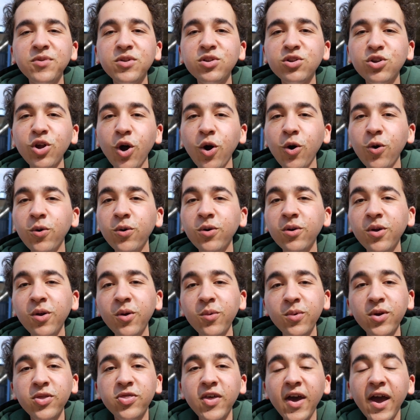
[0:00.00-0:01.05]
So
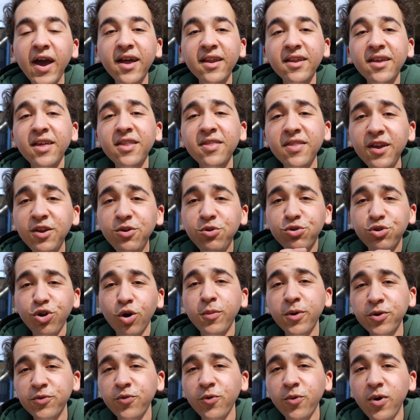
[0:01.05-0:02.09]
with that, thank you so
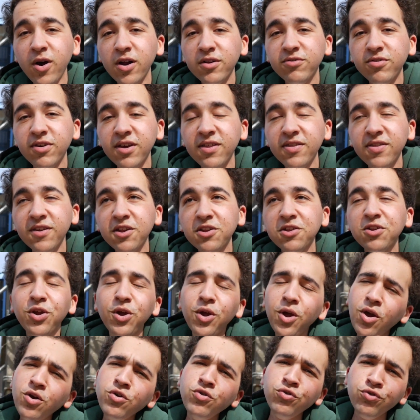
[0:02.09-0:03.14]
much for watching this
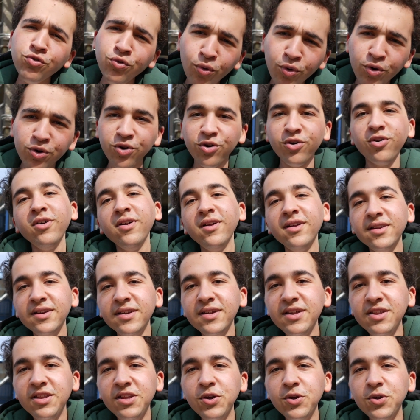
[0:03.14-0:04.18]
shorter
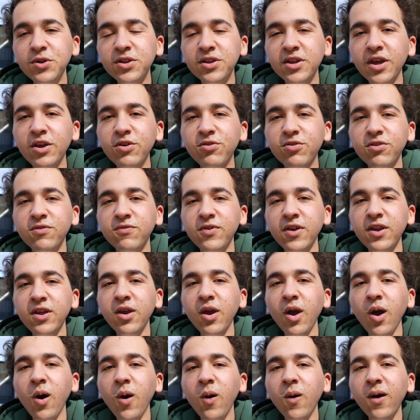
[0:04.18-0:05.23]
least used station
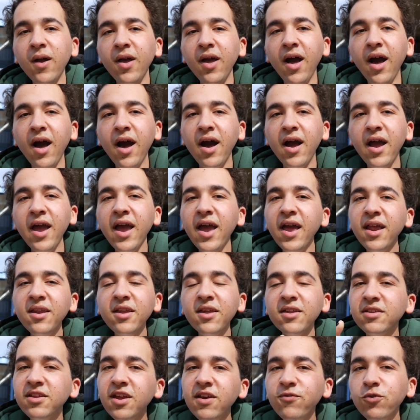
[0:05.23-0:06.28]
video, and
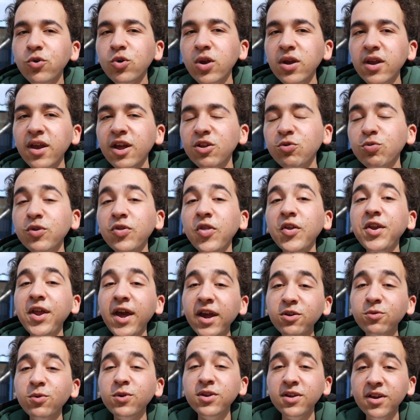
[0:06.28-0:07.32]
see if you can guess what the
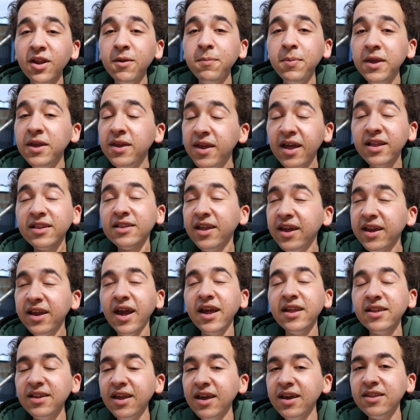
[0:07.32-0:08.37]
next one's gonna be. Yes, like
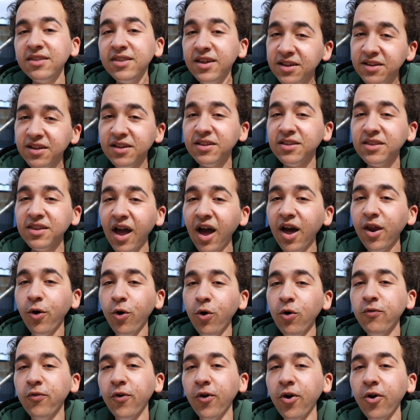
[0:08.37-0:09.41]
I said, this is not
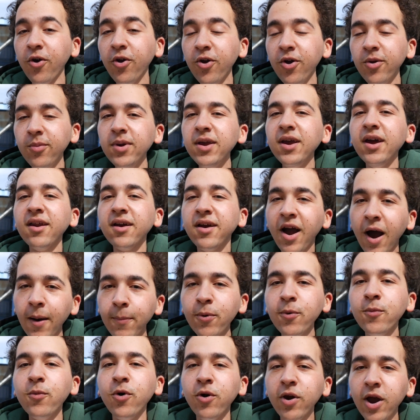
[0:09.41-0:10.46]
over. We got a
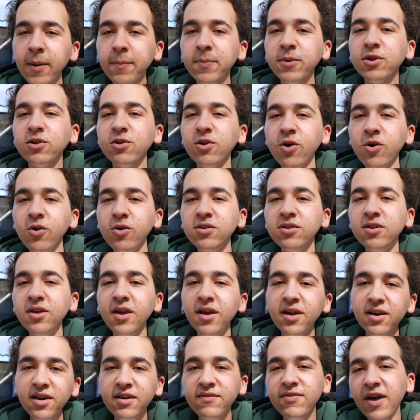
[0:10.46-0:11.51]
couple more episodes.
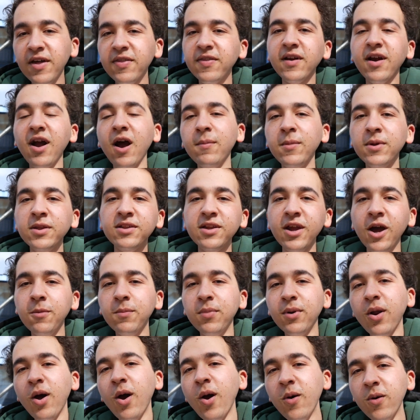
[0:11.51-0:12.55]
Leave that in the comments down
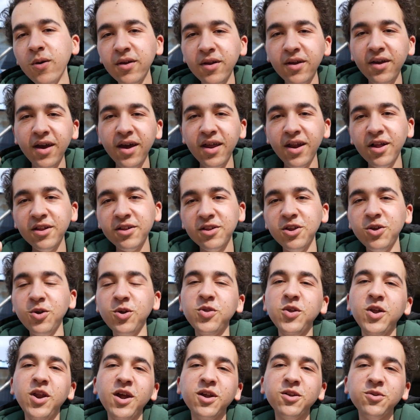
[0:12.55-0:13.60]
below, and I'll see you
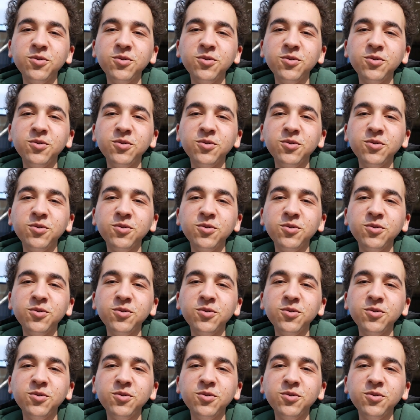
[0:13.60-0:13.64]
in the next